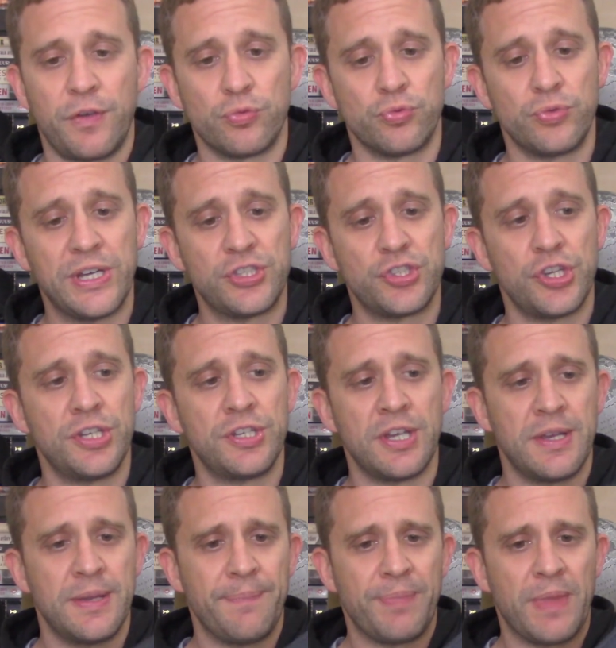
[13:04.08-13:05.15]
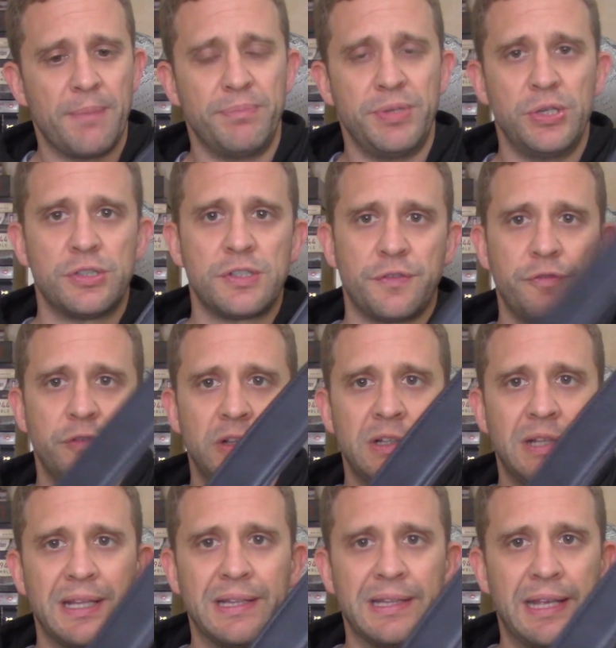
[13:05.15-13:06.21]
rigid,
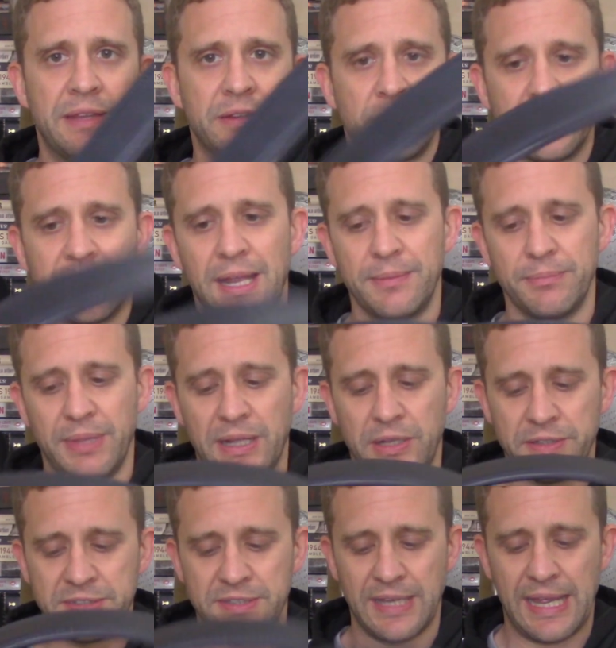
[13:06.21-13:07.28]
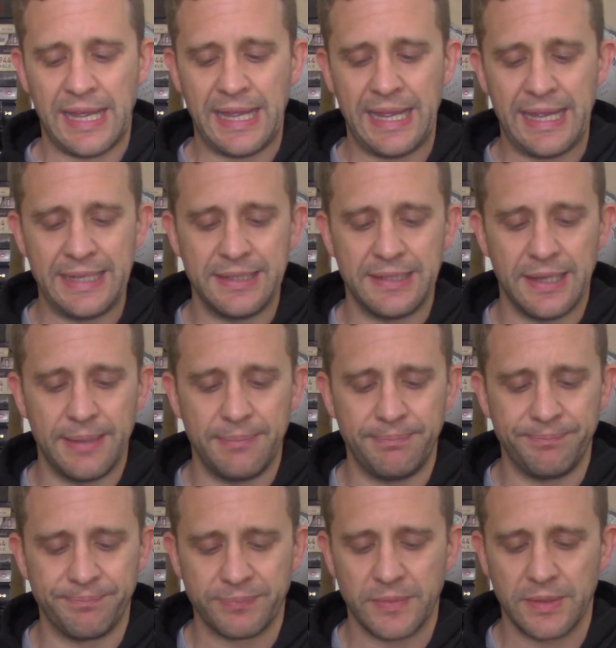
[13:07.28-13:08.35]
beautiful leather gun belt,
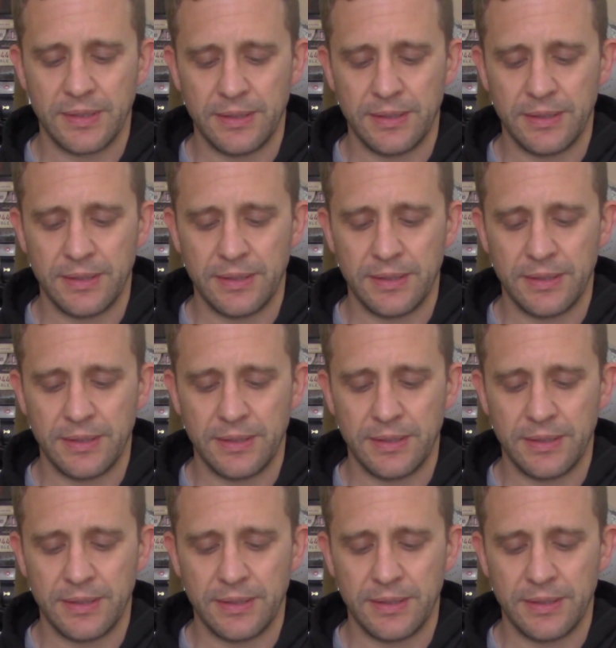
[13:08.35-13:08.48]
and